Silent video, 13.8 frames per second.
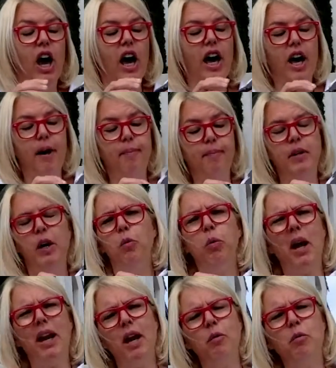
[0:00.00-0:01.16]

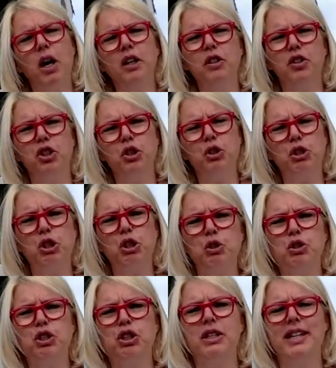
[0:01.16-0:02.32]
What I want you to do
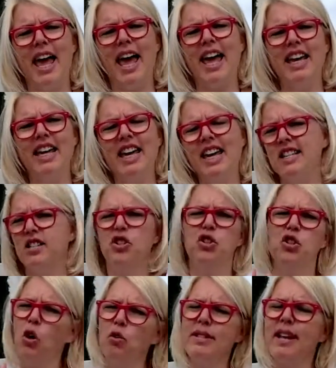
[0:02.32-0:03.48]
today is
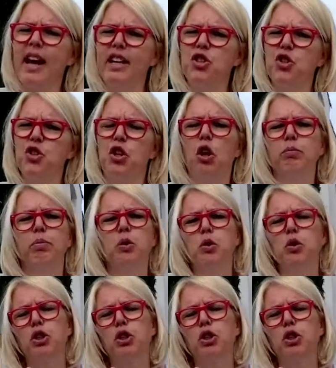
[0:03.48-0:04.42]
no science notebook,